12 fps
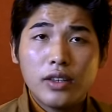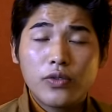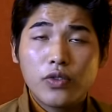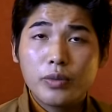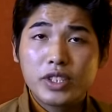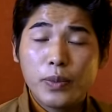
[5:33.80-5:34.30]

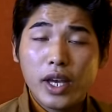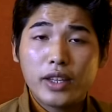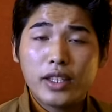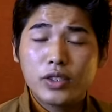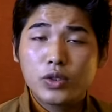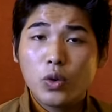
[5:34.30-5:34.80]
From
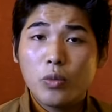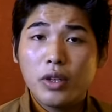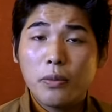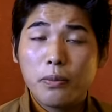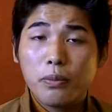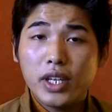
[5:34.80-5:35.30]
Tibet, there's so
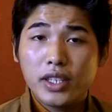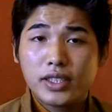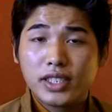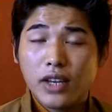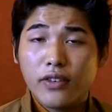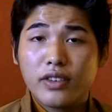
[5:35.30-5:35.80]
many big
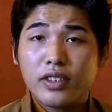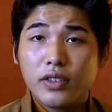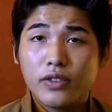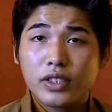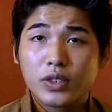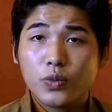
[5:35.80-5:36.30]
7
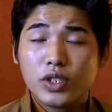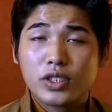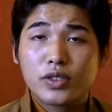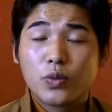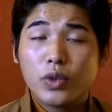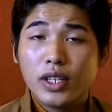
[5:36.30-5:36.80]
rivers, which
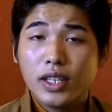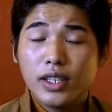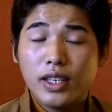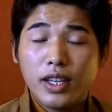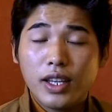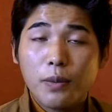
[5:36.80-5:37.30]
is
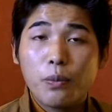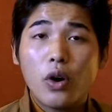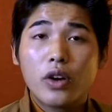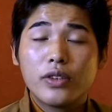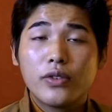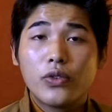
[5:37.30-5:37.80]
really
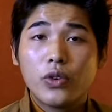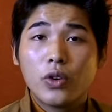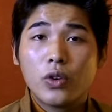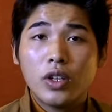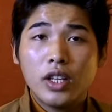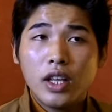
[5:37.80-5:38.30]
important
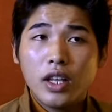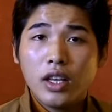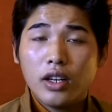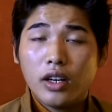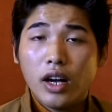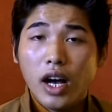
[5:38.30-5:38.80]
for
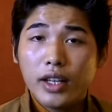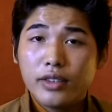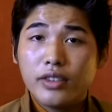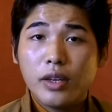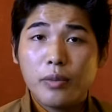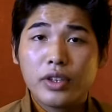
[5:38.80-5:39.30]

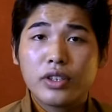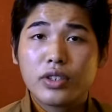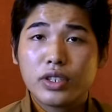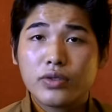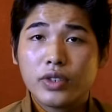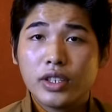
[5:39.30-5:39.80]
other neighboring
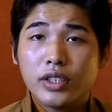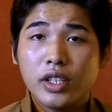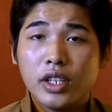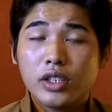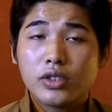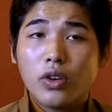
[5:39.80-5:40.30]
country.
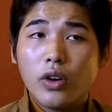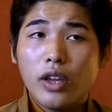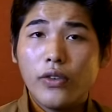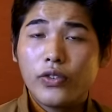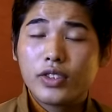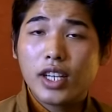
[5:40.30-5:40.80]
So
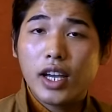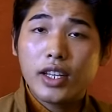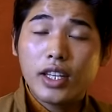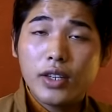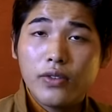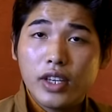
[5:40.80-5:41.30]
if
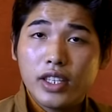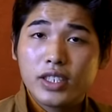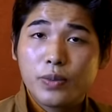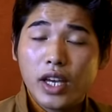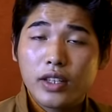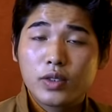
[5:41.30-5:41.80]
China invades
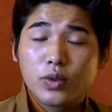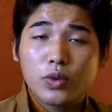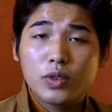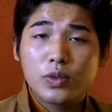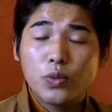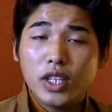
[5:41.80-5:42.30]
Tibet, so
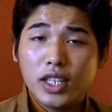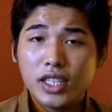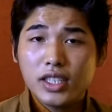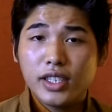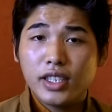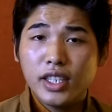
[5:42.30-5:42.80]
it's really
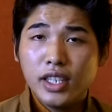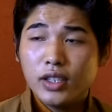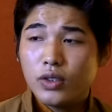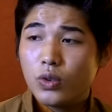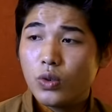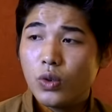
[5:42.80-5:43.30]
easy
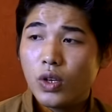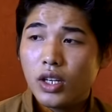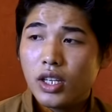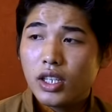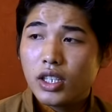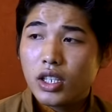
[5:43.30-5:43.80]
to
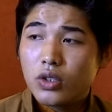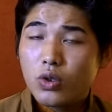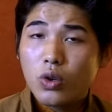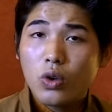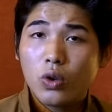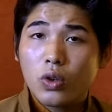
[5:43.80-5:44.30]

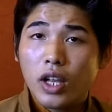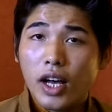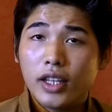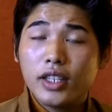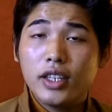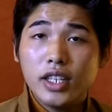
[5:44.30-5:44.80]
control
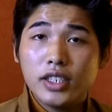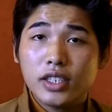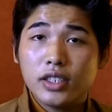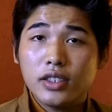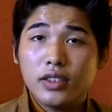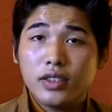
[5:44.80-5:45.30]
other
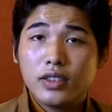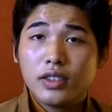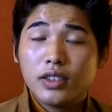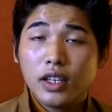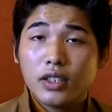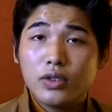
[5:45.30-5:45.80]
nation.
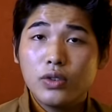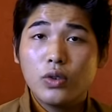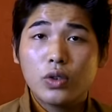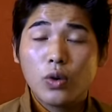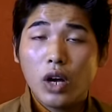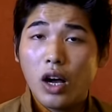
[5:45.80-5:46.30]
As you
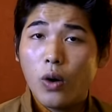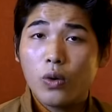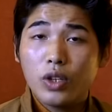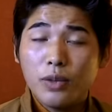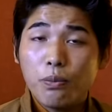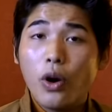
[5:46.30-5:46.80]
know,
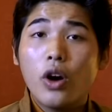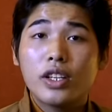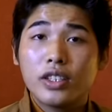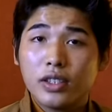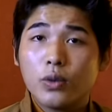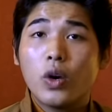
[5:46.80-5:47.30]
how
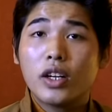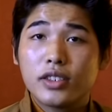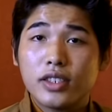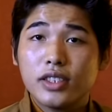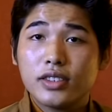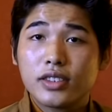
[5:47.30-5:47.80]
important the
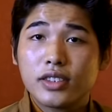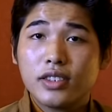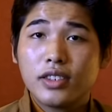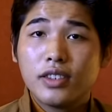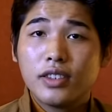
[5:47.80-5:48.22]
water is.